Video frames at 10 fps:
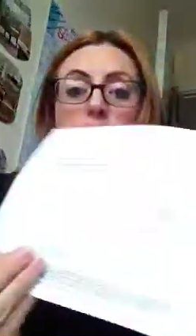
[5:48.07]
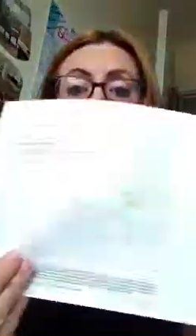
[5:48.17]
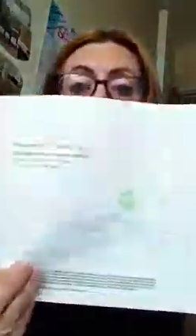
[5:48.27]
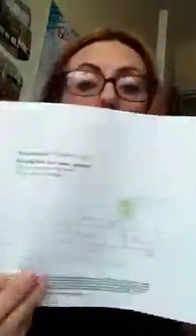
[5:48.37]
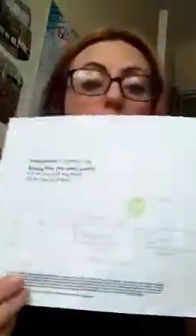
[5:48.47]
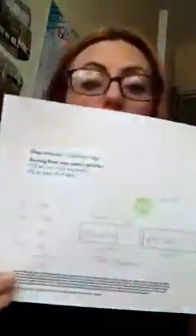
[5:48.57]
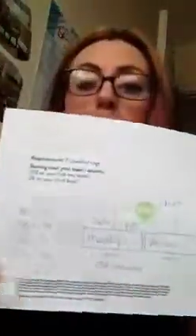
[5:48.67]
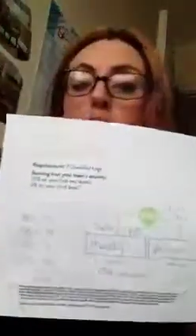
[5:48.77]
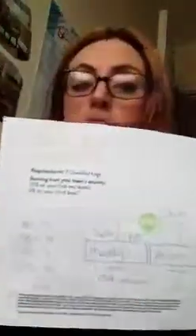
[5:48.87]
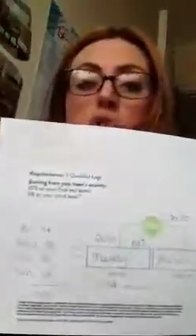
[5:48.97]
Okay,
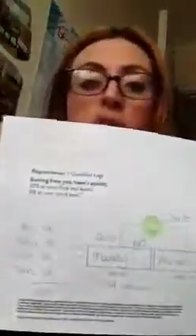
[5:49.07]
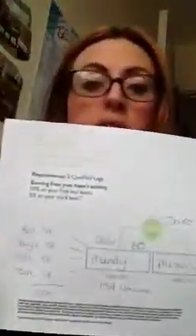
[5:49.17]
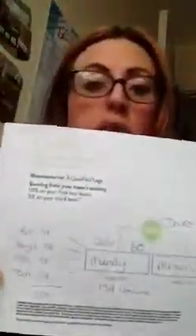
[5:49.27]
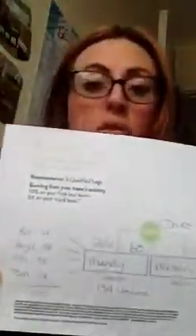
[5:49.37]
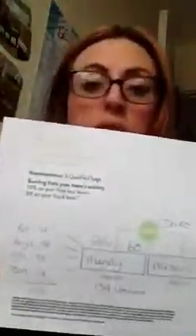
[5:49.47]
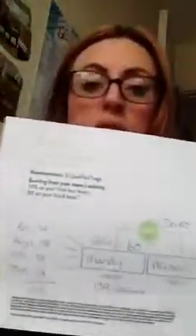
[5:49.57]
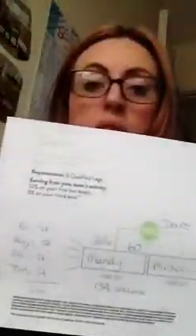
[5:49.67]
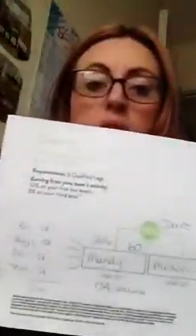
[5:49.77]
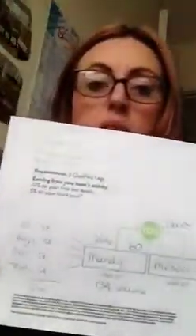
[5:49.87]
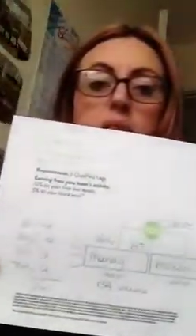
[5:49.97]
write it all
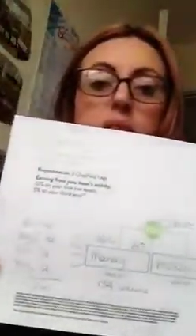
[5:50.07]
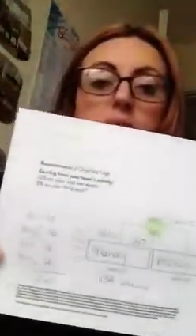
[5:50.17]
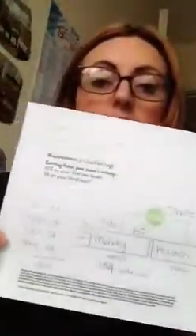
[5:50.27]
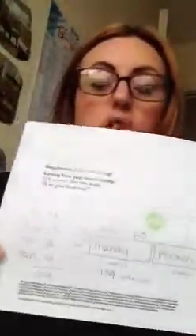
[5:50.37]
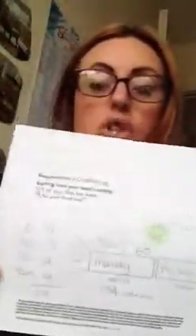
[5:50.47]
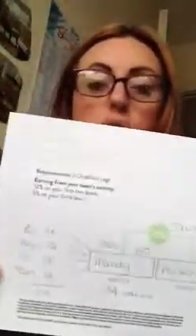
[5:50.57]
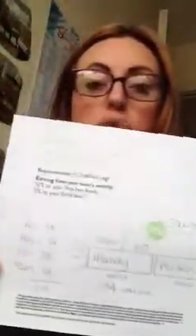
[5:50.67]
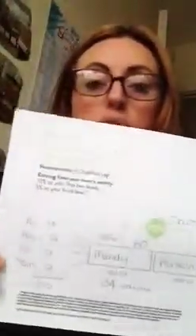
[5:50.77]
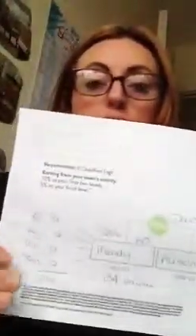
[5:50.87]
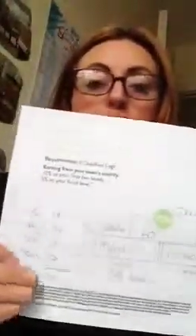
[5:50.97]
down. Like I say, she's
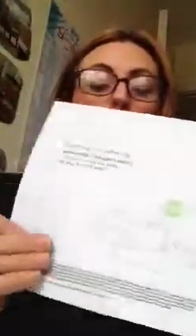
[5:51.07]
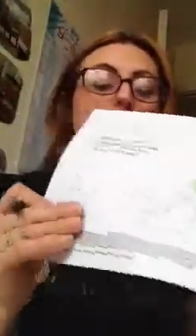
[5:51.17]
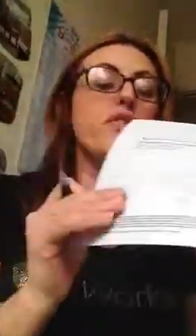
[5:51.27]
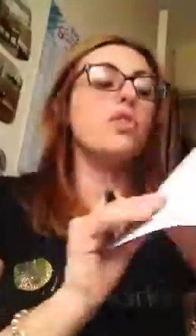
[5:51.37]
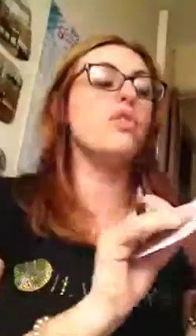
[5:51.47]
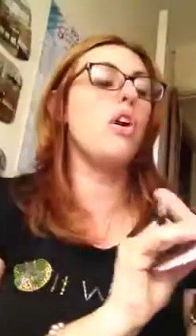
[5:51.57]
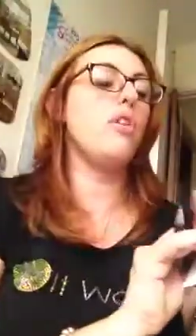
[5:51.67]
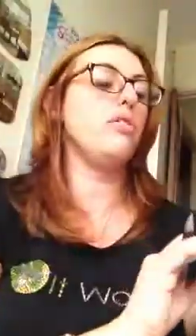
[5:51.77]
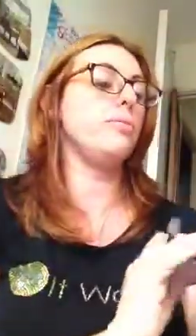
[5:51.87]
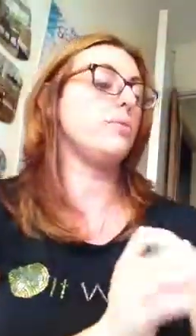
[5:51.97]
134
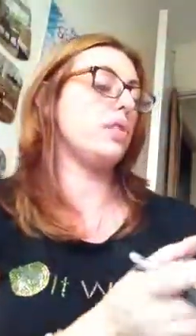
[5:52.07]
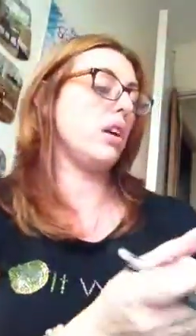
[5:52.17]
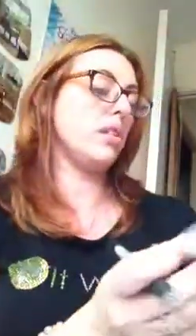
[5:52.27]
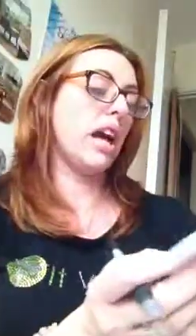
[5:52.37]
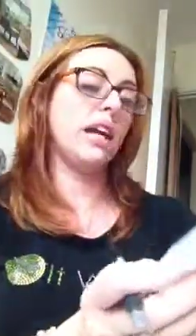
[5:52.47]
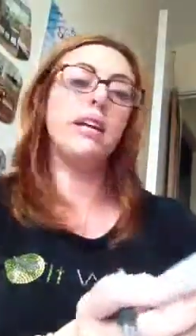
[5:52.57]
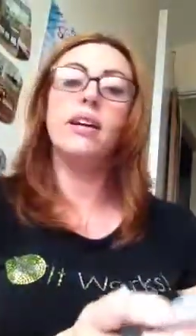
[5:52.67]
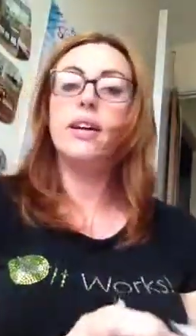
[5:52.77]
off. Okay,